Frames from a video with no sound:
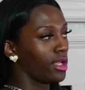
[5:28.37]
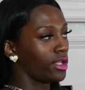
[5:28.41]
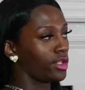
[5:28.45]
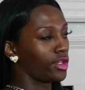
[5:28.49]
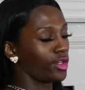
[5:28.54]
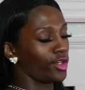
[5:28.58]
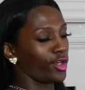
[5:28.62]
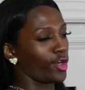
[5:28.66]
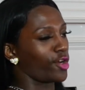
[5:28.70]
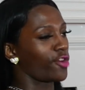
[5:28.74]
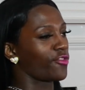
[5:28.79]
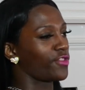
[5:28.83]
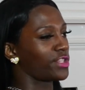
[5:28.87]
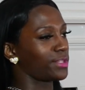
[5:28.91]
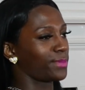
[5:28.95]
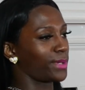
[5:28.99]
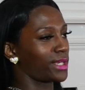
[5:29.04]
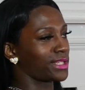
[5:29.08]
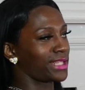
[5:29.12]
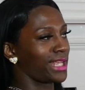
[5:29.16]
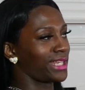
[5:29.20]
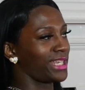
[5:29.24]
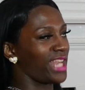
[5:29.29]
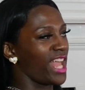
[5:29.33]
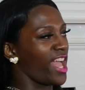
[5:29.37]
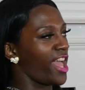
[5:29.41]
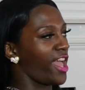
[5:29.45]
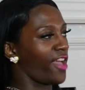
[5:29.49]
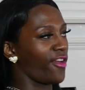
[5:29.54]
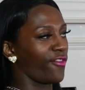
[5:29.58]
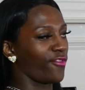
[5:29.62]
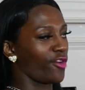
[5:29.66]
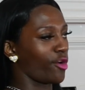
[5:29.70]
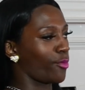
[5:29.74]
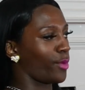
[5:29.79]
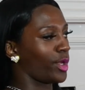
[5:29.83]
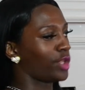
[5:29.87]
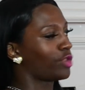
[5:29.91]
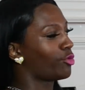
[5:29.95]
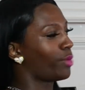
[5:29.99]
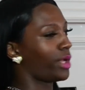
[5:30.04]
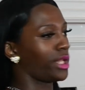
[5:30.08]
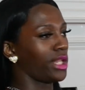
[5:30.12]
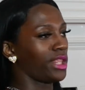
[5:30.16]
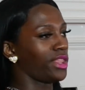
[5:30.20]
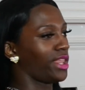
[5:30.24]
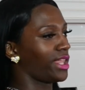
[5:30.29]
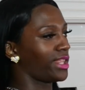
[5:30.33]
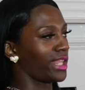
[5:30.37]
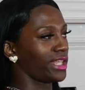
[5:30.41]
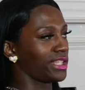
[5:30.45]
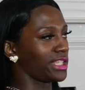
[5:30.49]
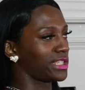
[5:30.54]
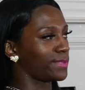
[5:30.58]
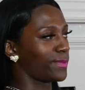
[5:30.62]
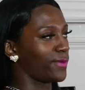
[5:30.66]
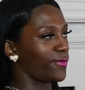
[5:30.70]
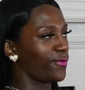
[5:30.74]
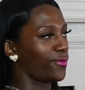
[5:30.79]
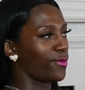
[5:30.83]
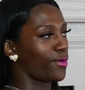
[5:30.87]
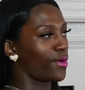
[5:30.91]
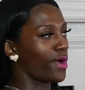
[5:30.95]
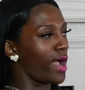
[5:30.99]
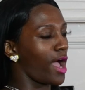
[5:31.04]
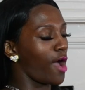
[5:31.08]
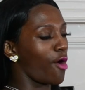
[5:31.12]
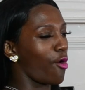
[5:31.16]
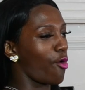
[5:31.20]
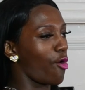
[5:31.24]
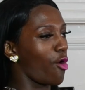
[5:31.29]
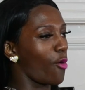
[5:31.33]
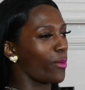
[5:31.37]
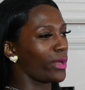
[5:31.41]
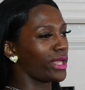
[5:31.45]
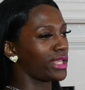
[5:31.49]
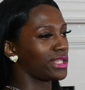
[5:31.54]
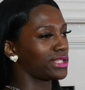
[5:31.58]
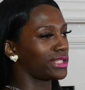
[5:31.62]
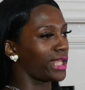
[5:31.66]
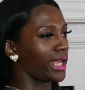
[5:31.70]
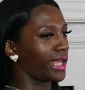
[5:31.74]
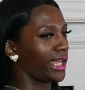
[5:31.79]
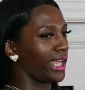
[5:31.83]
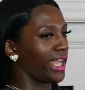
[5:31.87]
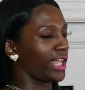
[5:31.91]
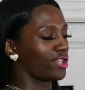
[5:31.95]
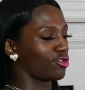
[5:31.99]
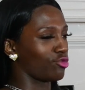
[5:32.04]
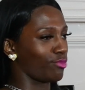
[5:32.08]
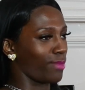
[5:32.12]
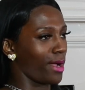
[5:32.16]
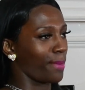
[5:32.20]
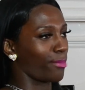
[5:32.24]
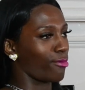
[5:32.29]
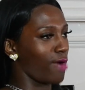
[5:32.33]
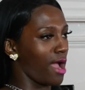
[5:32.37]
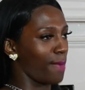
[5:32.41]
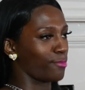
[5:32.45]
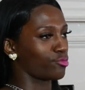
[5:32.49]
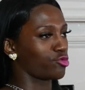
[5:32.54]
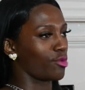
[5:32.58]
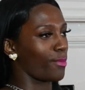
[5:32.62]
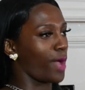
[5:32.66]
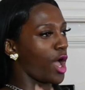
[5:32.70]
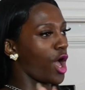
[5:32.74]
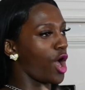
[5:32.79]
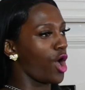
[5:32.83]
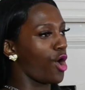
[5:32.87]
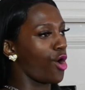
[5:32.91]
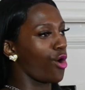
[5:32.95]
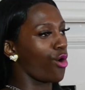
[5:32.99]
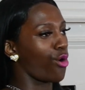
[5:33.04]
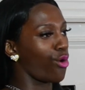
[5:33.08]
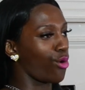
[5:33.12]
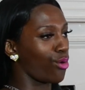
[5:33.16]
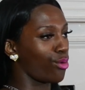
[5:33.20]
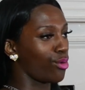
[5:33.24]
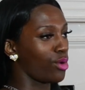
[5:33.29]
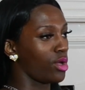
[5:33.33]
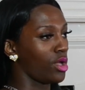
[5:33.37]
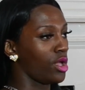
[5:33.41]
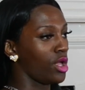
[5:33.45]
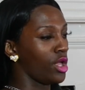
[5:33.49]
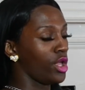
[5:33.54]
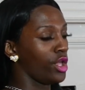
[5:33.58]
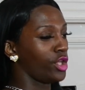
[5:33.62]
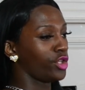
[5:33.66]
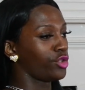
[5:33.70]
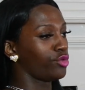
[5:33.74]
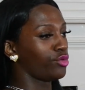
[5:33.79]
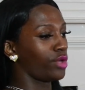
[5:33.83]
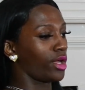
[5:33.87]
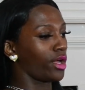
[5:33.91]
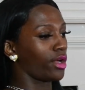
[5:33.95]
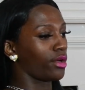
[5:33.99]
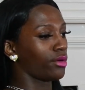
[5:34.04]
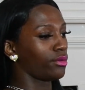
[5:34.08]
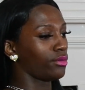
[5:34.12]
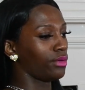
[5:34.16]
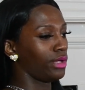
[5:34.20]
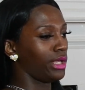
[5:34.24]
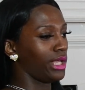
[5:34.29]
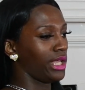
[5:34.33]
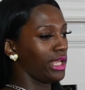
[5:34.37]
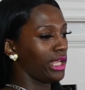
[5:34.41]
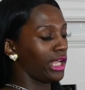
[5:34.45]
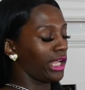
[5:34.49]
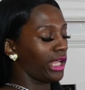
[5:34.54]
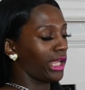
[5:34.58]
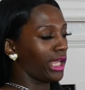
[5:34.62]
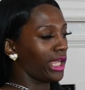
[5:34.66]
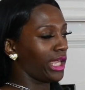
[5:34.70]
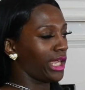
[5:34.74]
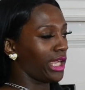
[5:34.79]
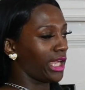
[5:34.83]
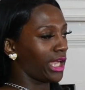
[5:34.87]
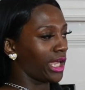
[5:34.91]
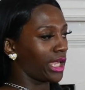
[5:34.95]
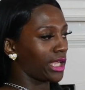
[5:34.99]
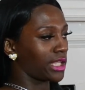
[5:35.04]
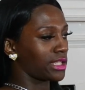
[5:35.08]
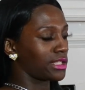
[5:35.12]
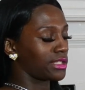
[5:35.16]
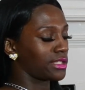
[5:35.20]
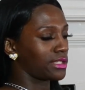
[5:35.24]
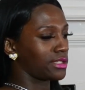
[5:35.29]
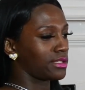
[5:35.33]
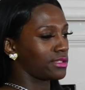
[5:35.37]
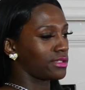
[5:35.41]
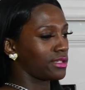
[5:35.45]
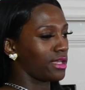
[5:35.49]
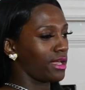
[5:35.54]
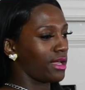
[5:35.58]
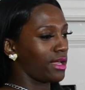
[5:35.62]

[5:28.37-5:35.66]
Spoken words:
nervous because I never went through anything like this before. I always like handled my problems on my own, you know. And